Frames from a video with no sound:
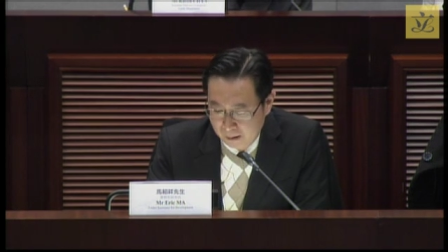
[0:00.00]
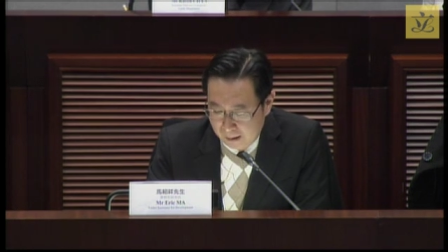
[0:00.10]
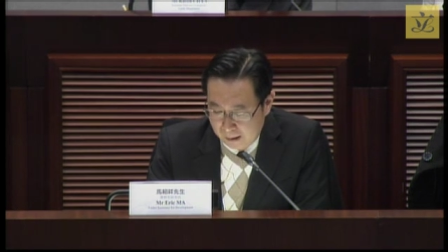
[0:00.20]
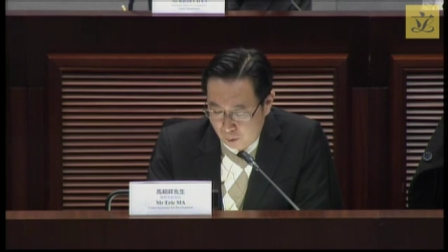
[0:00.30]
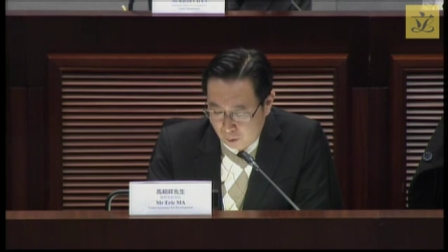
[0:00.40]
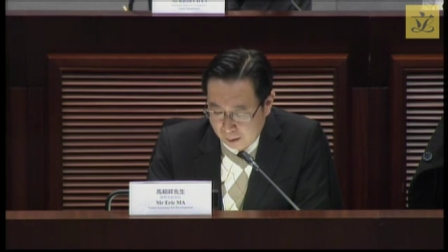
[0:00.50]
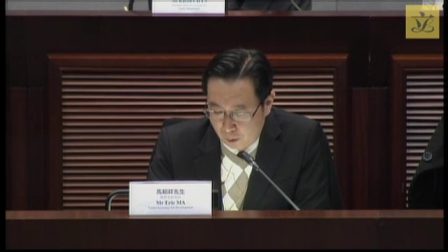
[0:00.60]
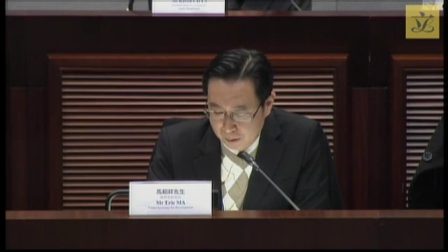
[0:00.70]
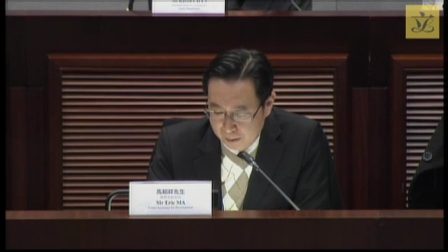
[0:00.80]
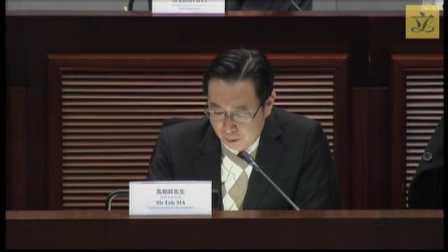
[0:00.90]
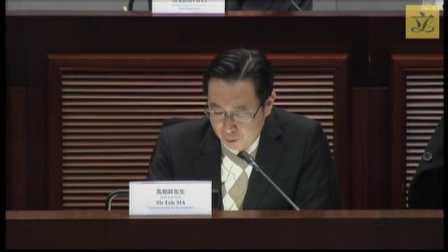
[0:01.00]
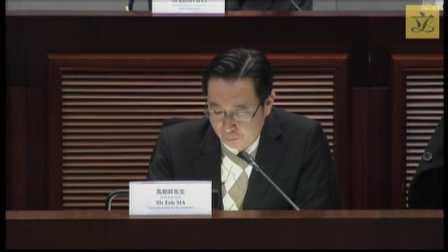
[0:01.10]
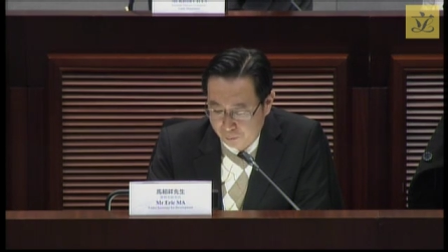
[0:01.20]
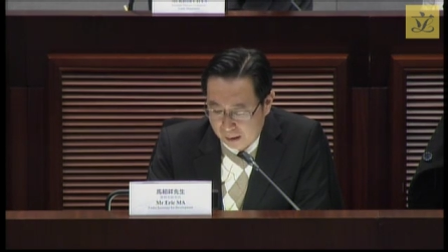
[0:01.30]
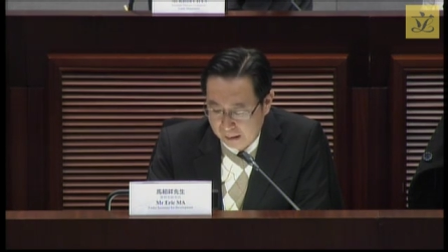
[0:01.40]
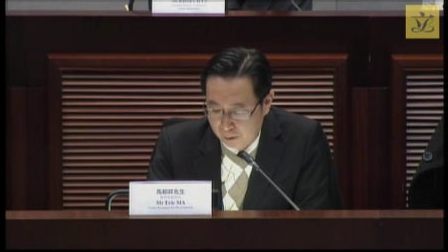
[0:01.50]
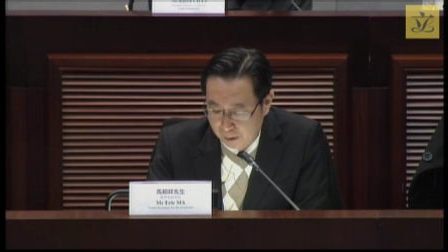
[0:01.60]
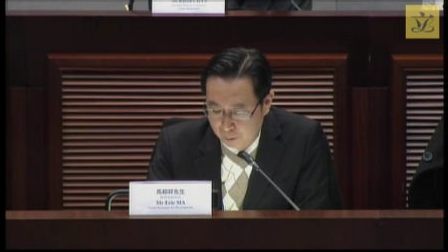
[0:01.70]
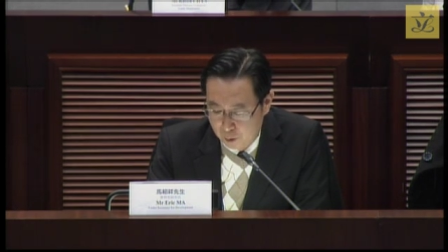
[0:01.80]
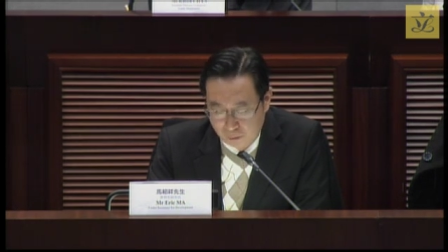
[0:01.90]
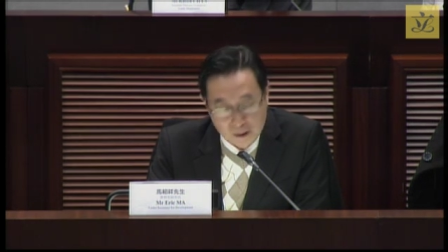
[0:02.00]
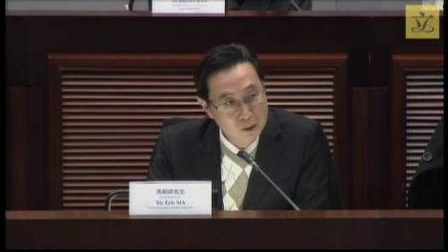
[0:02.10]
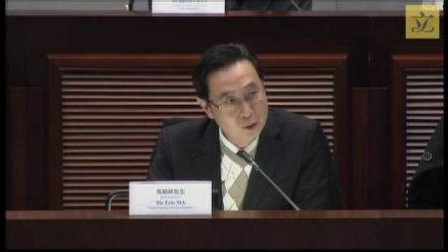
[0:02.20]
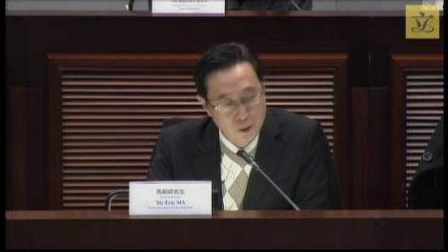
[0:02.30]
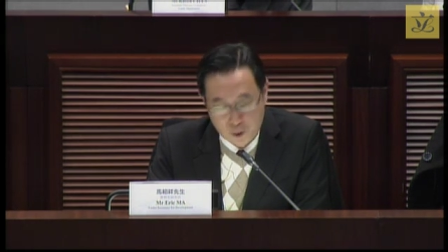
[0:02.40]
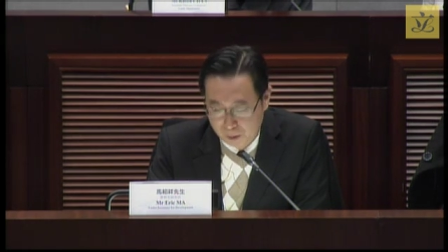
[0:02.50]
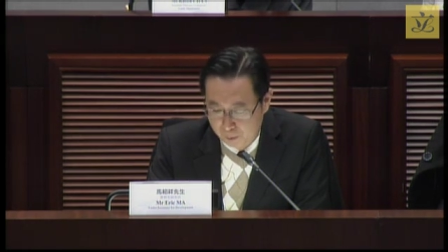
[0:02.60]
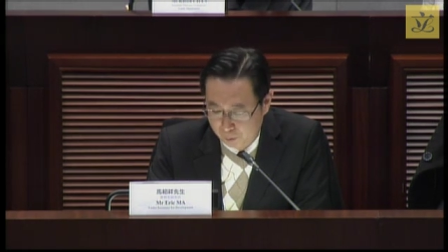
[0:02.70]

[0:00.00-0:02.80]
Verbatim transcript: Some are questioning about the